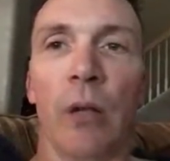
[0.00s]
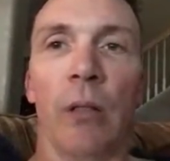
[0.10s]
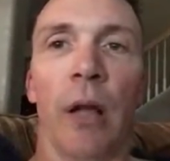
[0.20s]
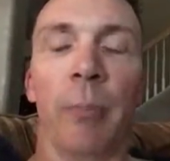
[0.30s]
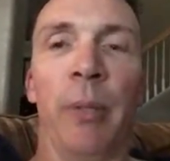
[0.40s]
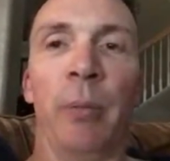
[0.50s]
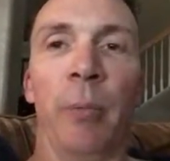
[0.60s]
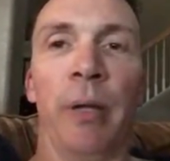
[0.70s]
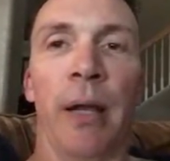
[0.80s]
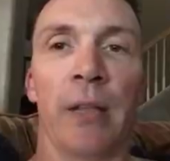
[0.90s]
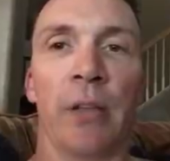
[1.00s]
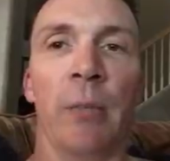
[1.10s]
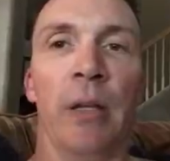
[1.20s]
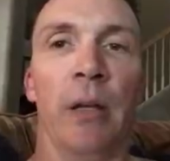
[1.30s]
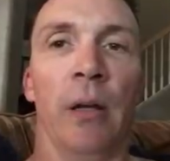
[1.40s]
lot of people have been asking
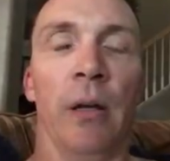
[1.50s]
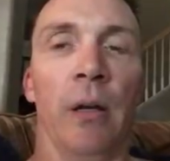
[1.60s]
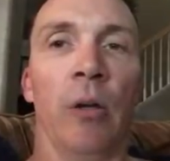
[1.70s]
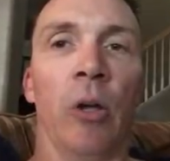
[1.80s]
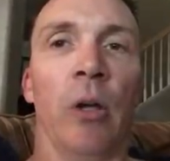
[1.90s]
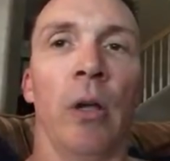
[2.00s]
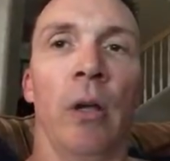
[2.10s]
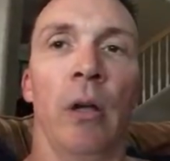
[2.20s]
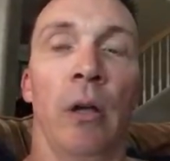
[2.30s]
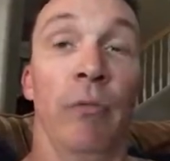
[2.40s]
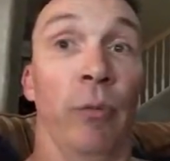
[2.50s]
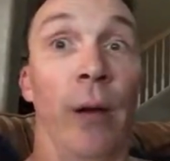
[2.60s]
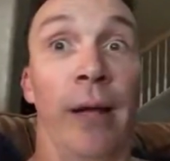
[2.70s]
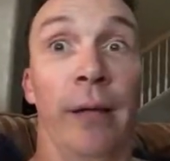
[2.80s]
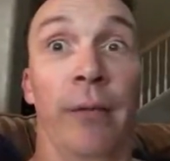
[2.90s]
me a
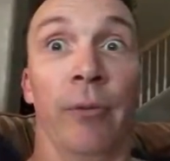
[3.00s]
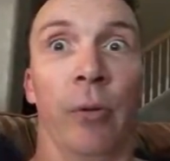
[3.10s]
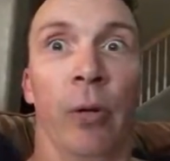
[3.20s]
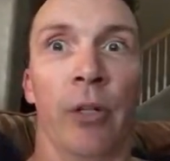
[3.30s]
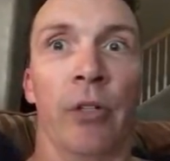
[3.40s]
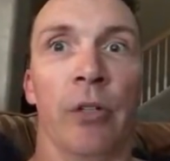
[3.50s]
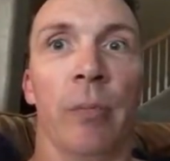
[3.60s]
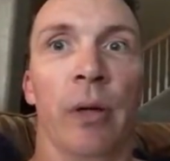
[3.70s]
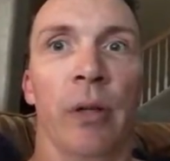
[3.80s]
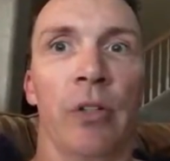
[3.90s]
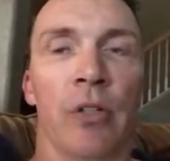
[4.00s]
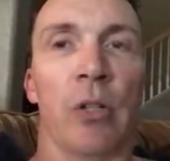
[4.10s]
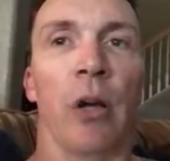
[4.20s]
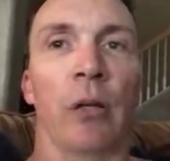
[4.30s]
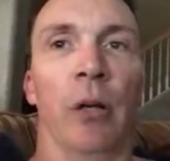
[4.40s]
variety of different questions, but I'll just
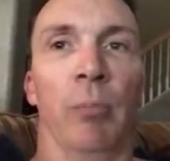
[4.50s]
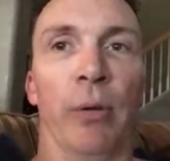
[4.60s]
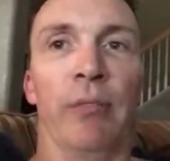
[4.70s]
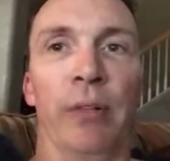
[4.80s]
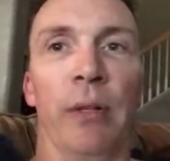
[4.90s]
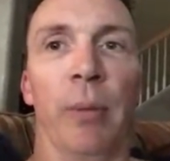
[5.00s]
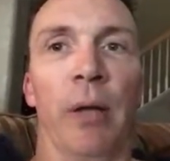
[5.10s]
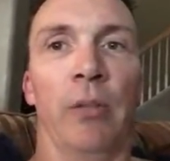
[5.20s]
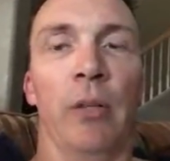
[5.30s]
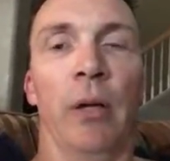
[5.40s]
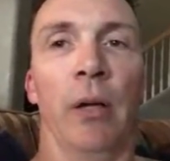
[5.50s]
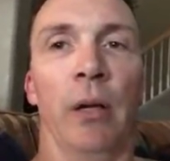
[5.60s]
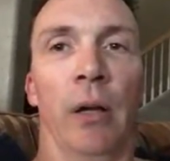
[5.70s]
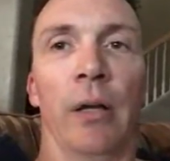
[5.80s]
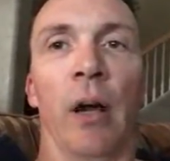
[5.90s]
talk briefly about
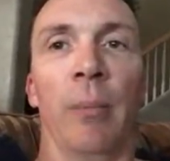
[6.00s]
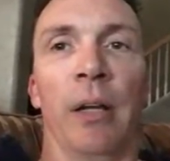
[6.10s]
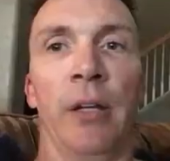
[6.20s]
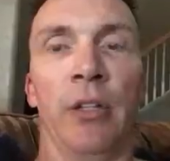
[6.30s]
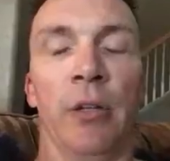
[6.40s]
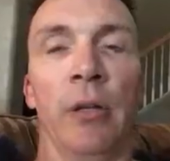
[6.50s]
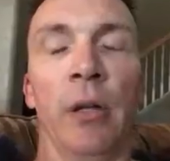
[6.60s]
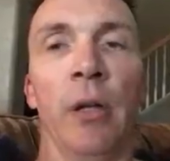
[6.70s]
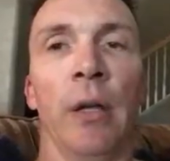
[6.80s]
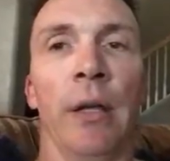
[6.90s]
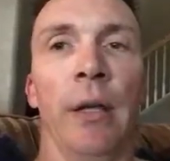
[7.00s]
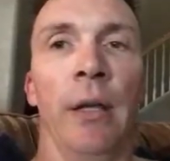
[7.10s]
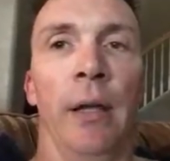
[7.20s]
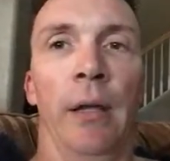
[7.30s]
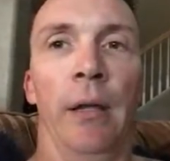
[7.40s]
accommodation
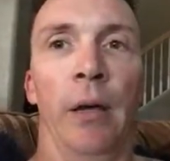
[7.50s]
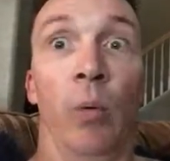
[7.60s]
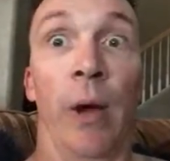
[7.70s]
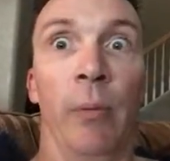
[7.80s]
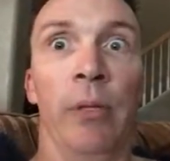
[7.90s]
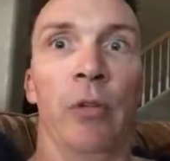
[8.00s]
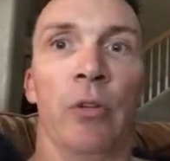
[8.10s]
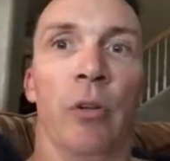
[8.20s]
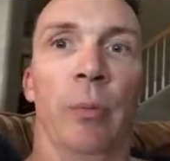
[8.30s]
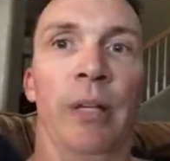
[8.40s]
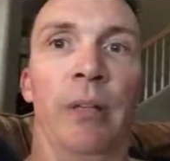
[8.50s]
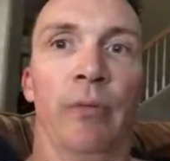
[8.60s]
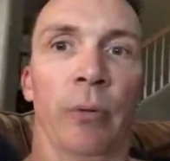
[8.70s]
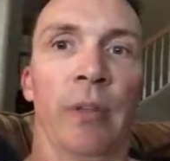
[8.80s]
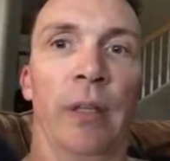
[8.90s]
and why we do so many
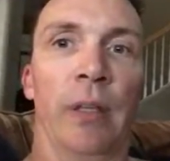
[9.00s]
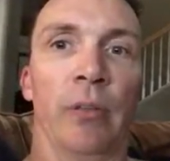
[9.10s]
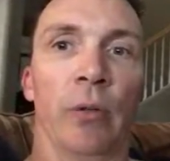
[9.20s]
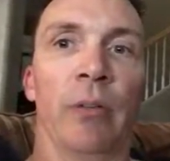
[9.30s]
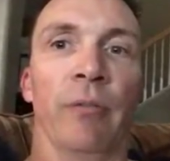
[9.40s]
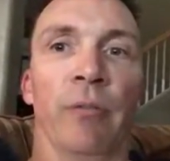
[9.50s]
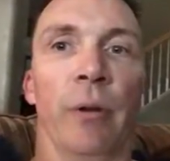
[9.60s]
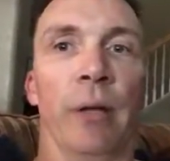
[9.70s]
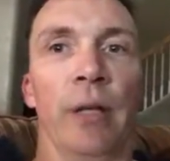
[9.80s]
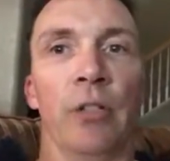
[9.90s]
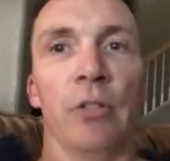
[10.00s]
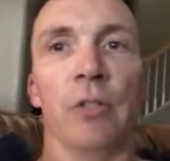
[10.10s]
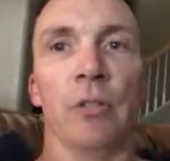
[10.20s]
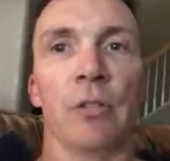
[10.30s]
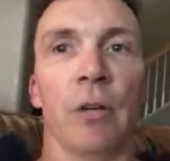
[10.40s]
different things or different
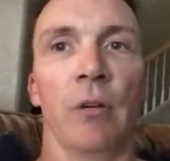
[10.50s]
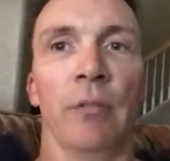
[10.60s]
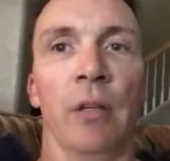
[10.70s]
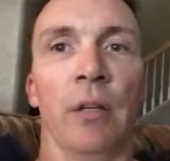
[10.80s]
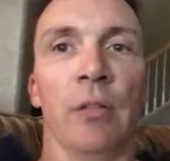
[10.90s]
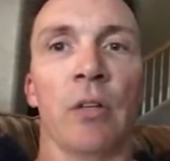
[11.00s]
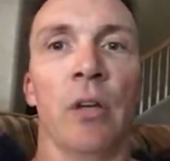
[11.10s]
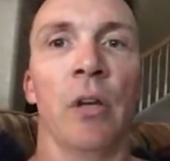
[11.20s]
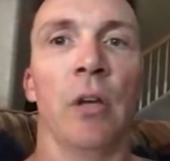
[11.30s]
variations of things.